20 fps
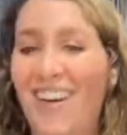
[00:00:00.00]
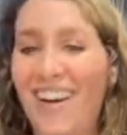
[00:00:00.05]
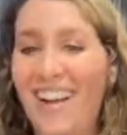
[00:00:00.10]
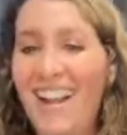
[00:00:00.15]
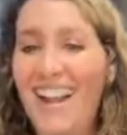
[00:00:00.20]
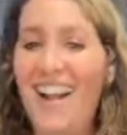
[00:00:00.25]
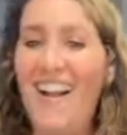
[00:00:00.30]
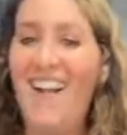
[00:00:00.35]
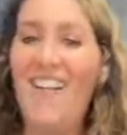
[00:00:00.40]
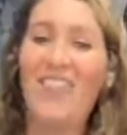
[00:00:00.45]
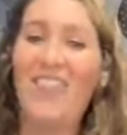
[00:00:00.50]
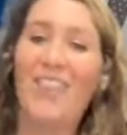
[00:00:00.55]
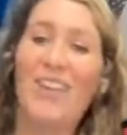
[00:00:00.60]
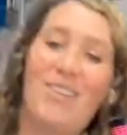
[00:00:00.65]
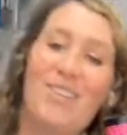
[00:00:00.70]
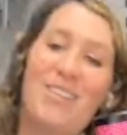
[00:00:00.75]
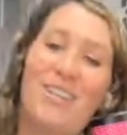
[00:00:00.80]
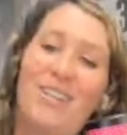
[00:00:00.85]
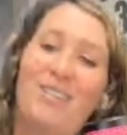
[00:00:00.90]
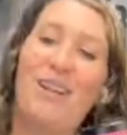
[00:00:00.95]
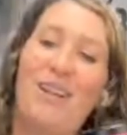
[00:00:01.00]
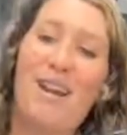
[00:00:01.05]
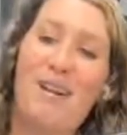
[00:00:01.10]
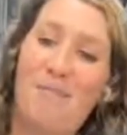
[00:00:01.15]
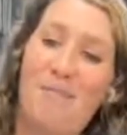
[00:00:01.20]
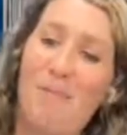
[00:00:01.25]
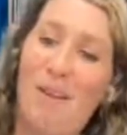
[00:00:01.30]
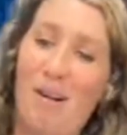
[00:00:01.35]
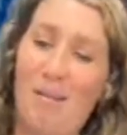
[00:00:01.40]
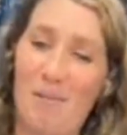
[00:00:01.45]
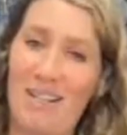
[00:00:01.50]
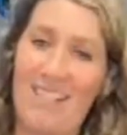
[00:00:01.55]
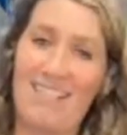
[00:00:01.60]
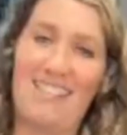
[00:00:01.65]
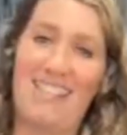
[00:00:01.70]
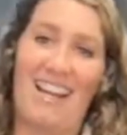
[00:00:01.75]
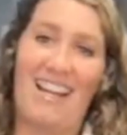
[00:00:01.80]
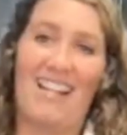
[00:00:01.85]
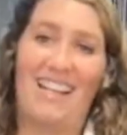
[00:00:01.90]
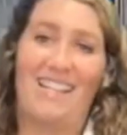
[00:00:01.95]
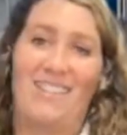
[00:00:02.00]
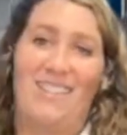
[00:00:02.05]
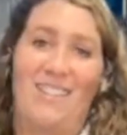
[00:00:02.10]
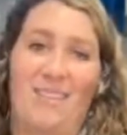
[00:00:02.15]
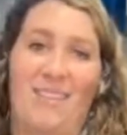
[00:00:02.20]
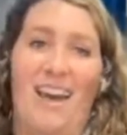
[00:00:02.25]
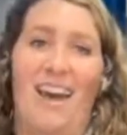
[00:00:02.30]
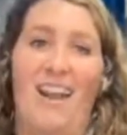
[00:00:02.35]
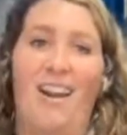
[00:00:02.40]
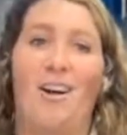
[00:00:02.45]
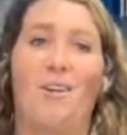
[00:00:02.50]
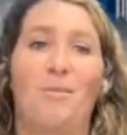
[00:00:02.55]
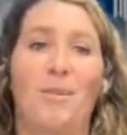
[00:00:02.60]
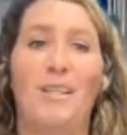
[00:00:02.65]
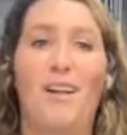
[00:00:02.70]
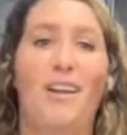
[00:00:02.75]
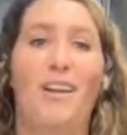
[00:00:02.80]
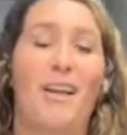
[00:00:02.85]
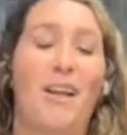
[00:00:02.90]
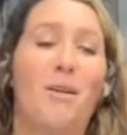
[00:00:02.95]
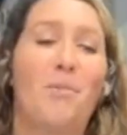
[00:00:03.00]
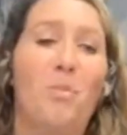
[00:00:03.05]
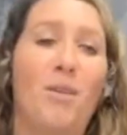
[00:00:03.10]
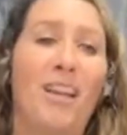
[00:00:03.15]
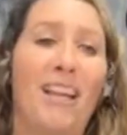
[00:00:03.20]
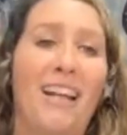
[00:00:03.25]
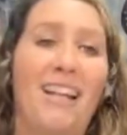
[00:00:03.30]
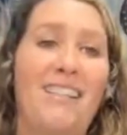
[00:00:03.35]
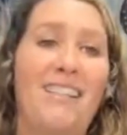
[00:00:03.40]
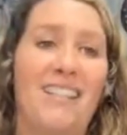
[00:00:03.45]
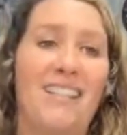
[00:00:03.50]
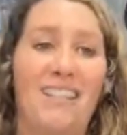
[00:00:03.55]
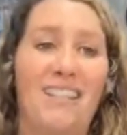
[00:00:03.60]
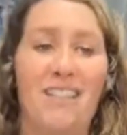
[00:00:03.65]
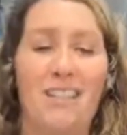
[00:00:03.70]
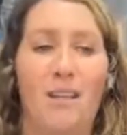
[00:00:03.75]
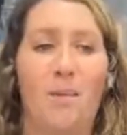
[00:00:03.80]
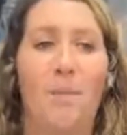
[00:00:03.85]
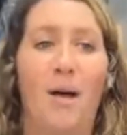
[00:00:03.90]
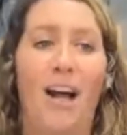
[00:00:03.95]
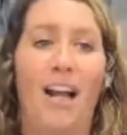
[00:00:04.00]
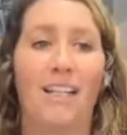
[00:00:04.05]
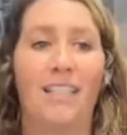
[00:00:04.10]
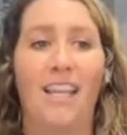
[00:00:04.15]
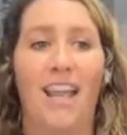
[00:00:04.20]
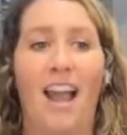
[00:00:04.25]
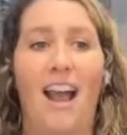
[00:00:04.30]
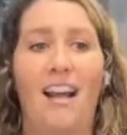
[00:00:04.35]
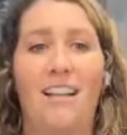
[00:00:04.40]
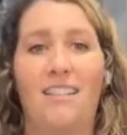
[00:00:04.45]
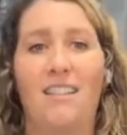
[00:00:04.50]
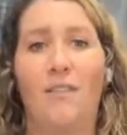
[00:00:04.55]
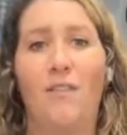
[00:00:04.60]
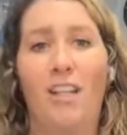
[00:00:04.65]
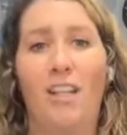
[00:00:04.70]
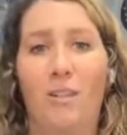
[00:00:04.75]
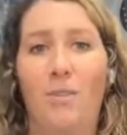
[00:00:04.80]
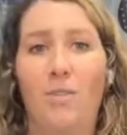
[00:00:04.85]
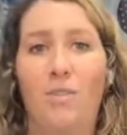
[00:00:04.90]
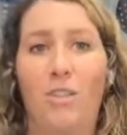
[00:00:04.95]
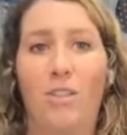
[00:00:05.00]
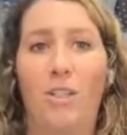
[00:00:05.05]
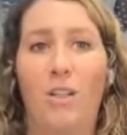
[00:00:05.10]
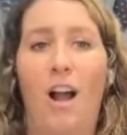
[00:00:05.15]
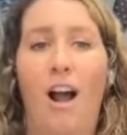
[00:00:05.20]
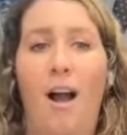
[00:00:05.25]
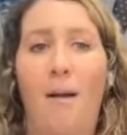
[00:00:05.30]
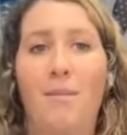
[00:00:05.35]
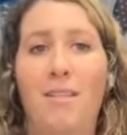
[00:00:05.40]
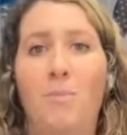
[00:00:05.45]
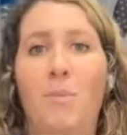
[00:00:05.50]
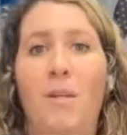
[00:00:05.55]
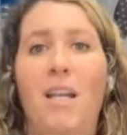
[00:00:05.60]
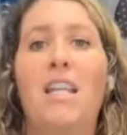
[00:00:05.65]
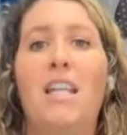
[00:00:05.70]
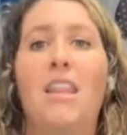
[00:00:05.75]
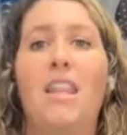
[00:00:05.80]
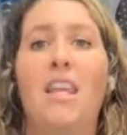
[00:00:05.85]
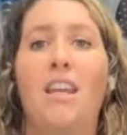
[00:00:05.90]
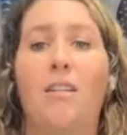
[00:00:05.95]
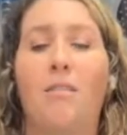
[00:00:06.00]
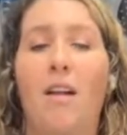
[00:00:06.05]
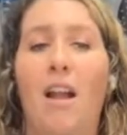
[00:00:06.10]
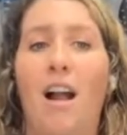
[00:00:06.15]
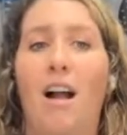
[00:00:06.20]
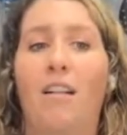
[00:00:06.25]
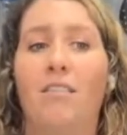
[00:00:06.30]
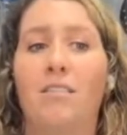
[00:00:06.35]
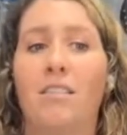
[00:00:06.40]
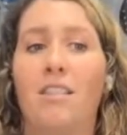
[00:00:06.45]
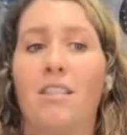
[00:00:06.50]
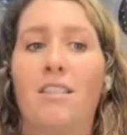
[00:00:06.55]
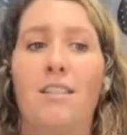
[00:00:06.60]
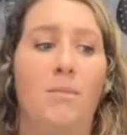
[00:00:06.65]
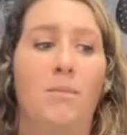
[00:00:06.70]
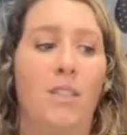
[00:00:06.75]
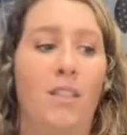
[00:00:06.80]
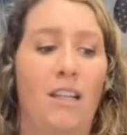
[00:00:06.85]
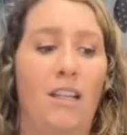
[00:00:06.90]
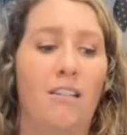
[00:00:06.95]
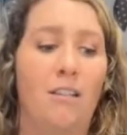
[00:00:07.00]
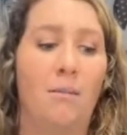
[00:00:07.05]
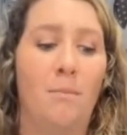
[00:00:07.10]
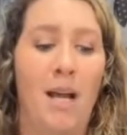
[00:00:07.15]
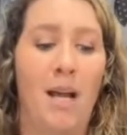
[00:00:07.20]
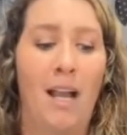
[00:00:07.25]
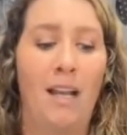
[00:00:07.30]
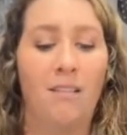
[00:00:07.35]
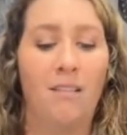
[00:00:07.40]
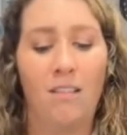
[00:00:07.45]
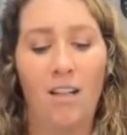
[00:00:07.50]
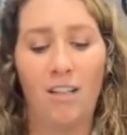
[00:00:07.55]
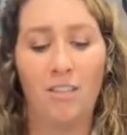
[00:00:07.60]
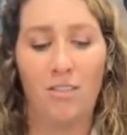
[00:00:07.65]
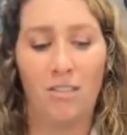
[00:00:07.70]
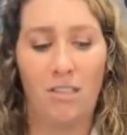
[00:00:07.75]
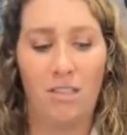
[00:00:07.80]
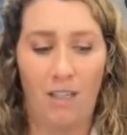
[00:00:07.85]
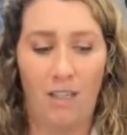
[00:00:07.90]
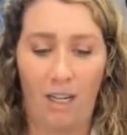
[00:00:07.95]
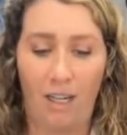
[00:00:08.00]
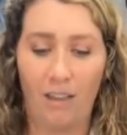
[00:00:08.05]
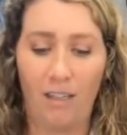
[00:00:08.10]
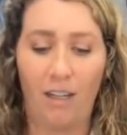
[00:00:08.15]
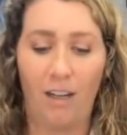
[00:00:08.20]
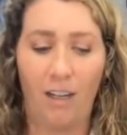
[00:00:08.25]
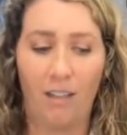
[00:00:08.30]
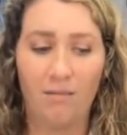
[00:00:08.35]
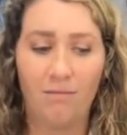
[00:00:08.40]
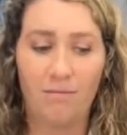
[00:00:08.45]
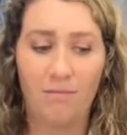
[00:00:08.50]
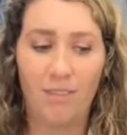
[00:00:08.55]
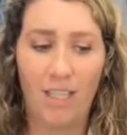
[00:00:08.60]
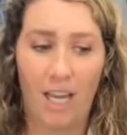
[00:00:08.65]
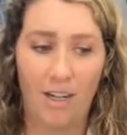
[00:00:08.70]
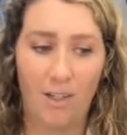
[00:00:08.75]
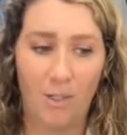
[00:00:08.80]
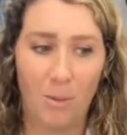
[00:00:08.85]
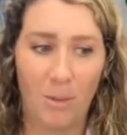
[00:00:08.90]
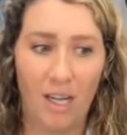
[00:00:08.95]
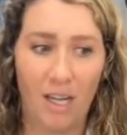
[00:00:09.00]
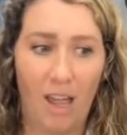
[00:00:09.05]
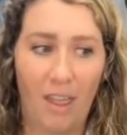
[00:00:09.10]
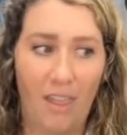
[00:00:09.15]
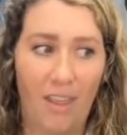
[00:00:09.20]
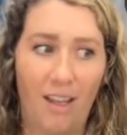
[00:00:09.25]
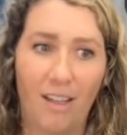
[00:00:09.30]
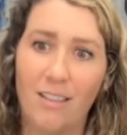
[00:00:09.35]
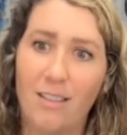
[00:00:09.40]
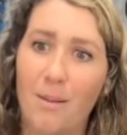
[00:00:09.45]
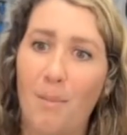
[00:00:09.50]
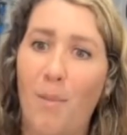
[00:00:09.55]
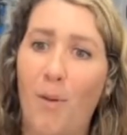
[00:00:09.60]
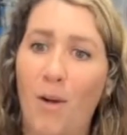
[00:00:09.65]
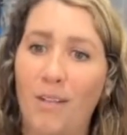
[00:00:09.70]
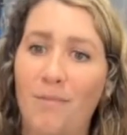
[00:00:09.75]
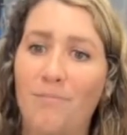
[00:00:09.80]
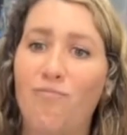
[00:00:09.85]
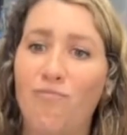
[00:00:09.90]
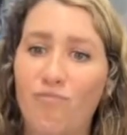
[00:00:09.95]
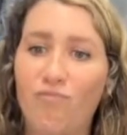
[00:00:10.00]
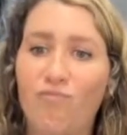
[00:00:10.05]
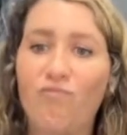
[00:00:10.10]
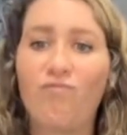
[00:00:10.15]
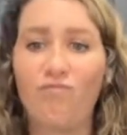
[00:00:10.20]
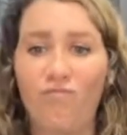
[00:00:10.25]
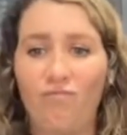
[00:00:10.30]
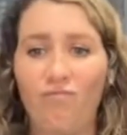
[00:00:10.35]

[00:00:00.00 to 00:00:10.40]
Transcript: so those are rare moments that I get to do that. I'll read on airplanes and listen to podcasts. I feel like those are good hobbies, but anything around stimulating the mind and not just sitting there kind of doing nothing is important.